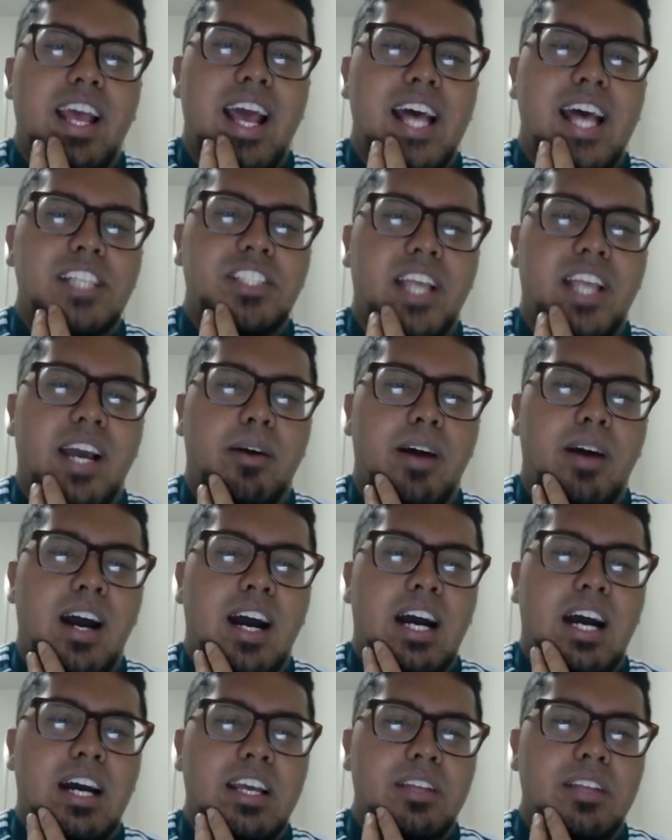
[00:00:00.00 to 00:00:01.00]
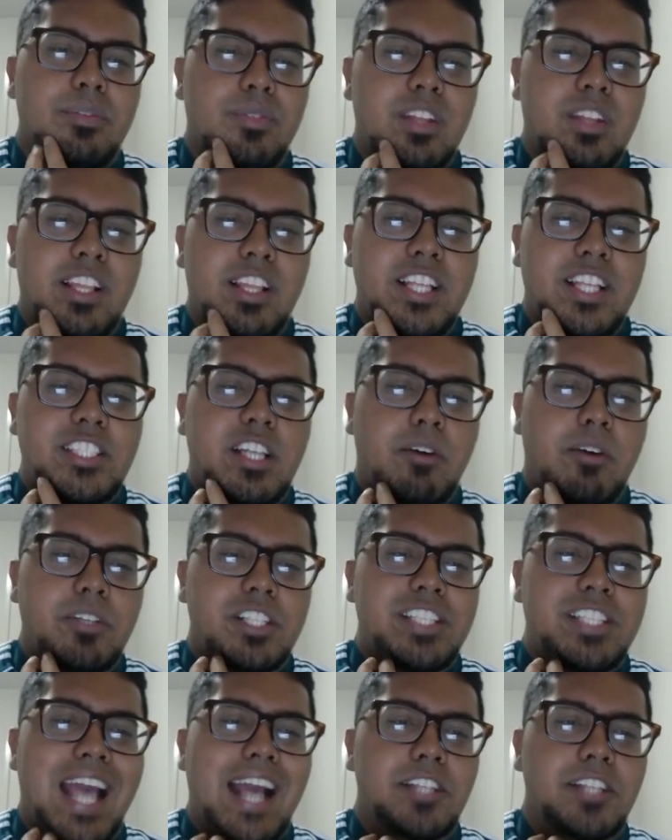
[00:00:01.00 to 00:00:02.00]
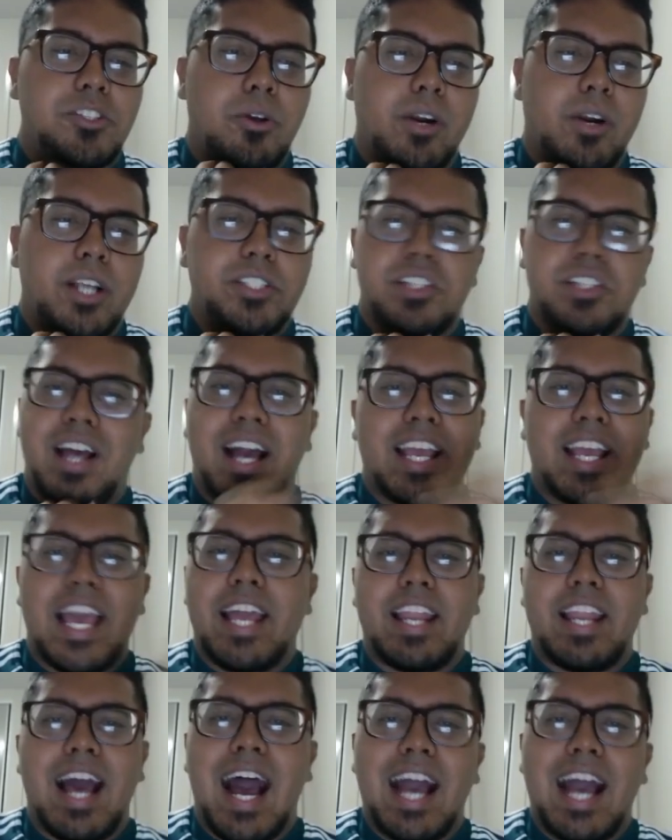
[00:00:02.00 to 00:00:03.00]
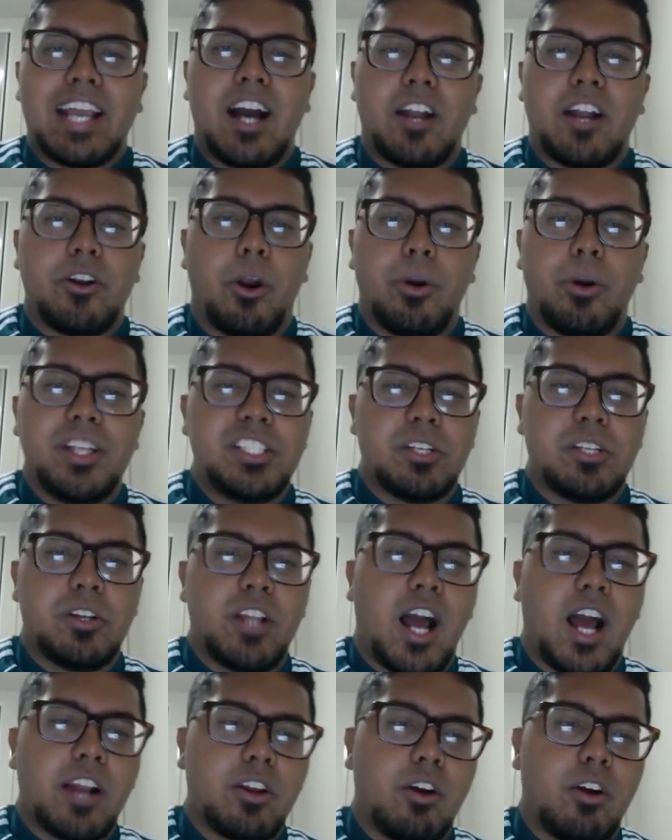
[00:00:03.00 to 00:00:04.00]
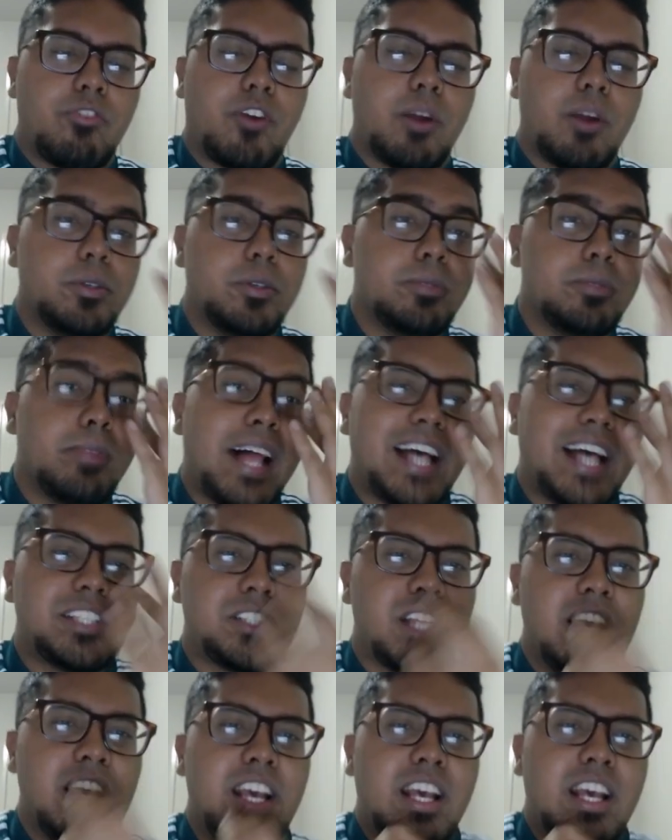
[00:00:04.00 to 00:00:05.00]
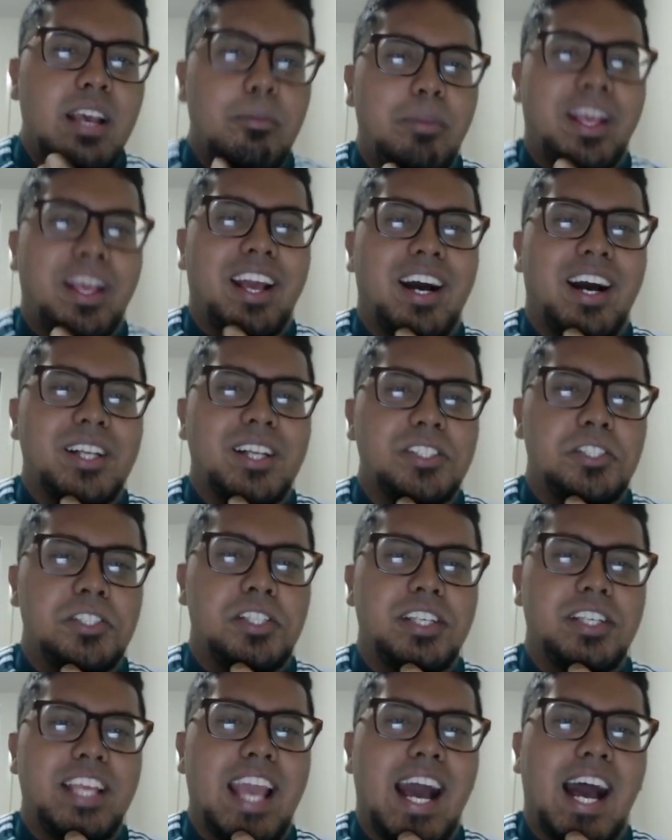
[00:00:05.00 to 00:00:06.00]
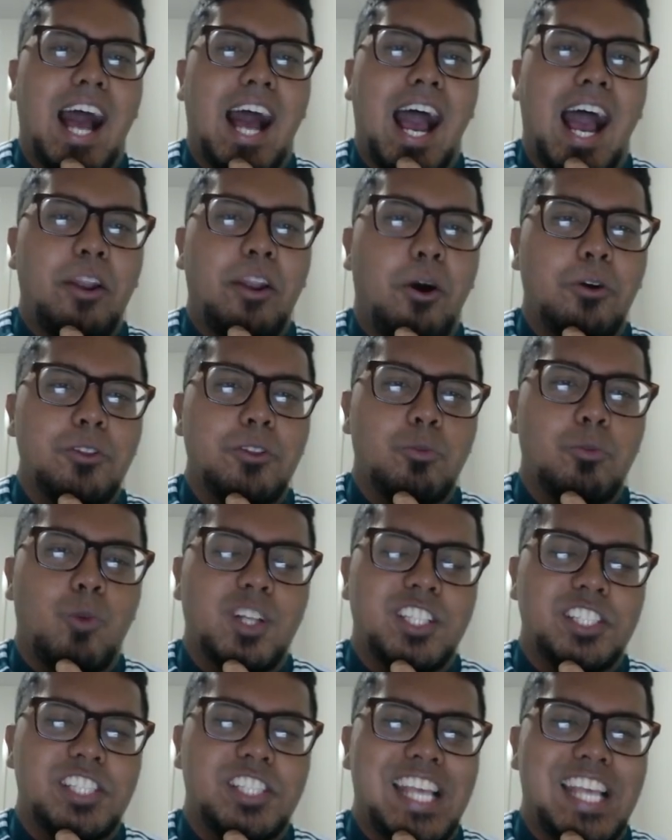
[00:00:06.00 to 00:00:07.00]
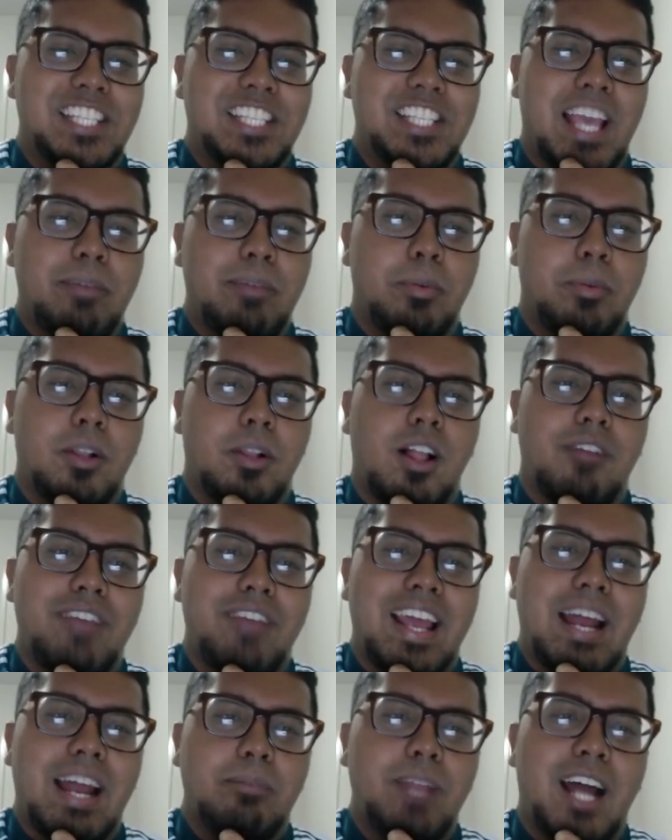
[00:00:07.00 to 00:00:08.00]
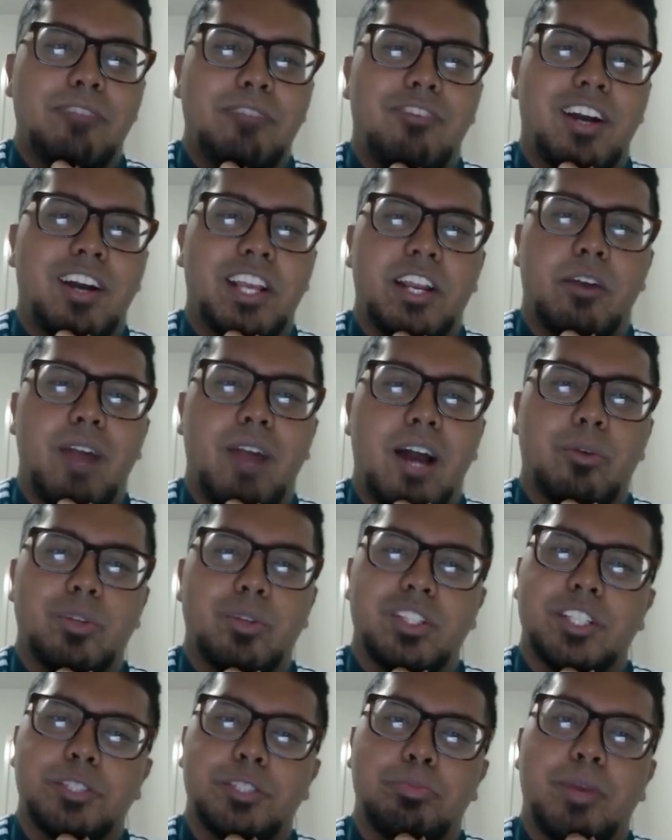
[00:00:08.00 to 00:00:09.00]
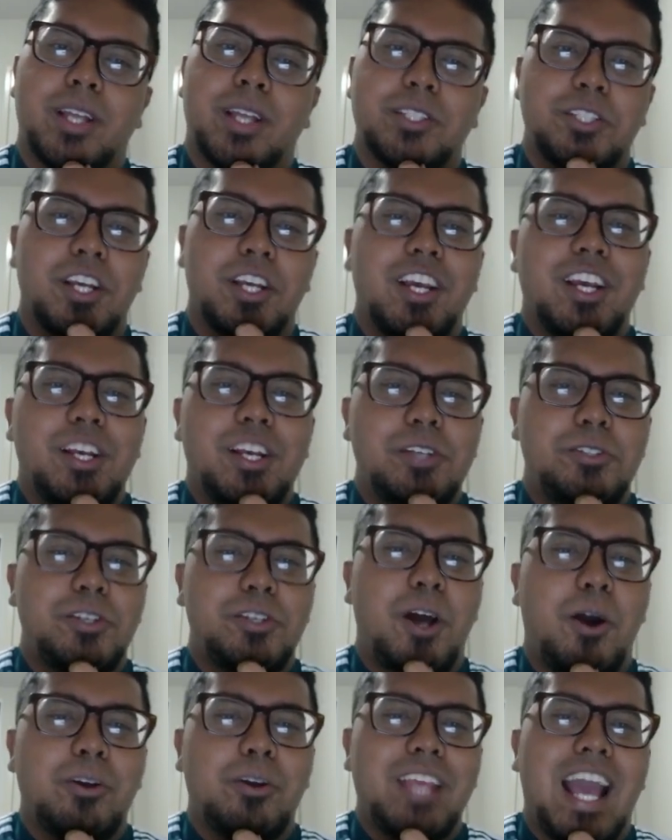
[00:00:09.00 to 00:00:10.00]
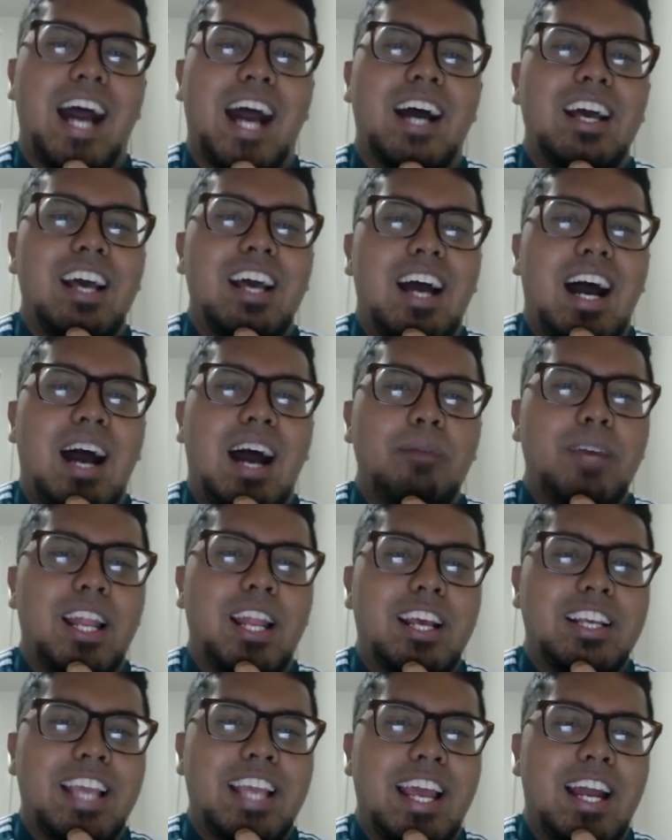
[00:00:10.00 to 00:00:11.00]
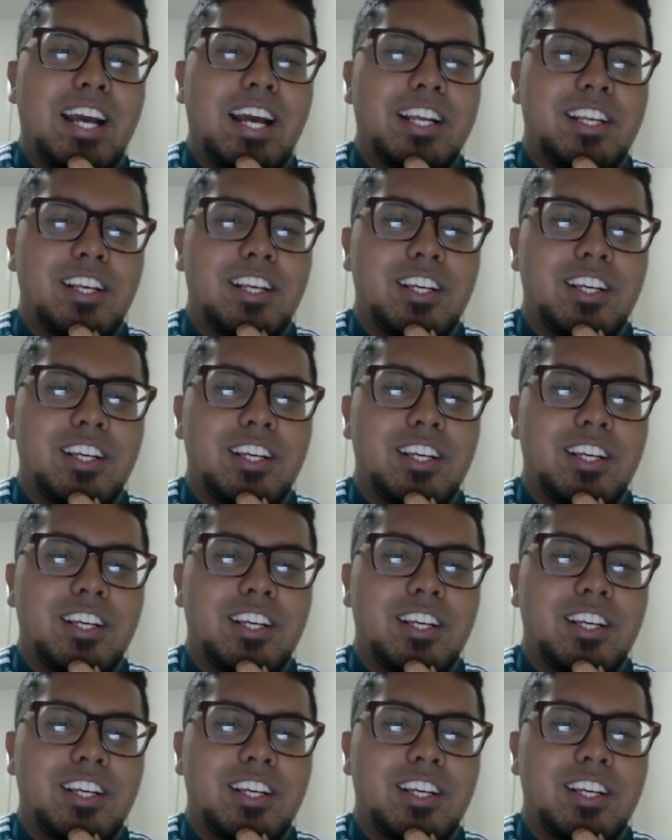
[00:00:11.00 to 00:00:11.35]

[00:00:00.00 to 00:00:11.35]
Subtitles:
As yeah, he leads off with his Haxorus. Again, I got no reason to not go for a Moonblast because, yeah, I know what this thing is capable of, and I'm not fucking around with this bitch. So, yeah. I'm gonna get